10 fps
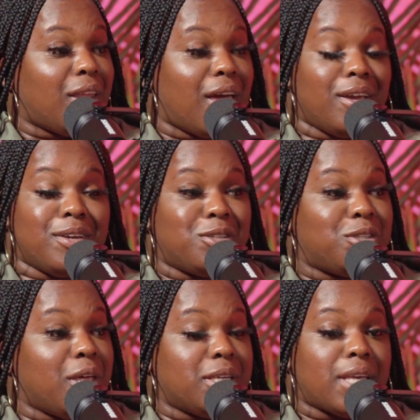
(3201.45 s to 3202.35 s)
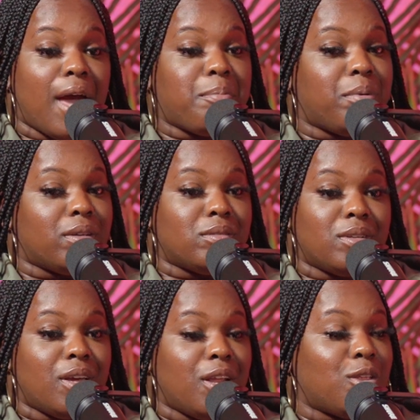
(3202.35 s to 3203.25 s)
like things happen,
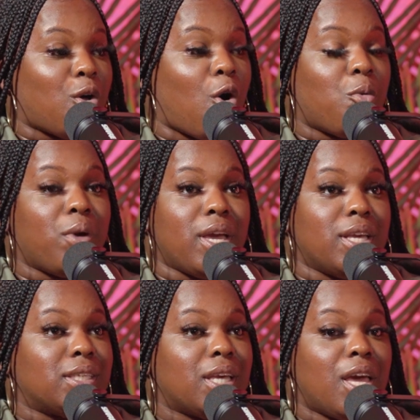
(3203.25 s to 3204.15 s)
and it's always